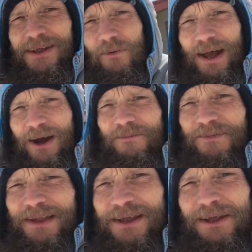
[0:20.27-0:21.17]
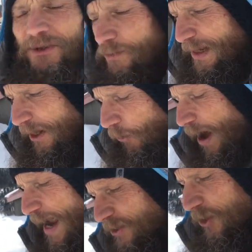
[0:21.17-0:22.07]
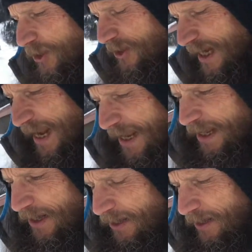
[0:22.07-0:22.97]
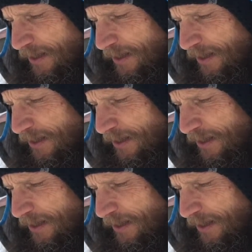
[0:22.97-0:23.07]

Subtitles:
Well, too many crashes, and